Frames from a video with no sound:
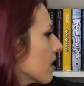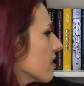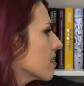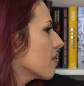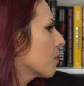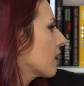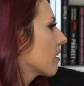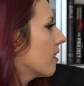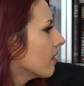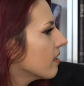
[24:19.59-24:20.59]
these, but
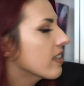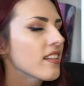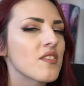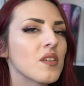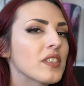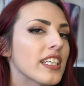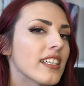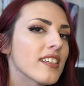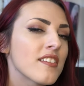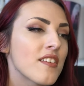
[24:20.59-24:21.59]
I kind of like this over
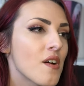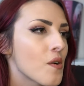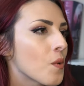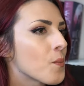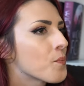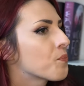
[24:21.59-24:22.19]
here, so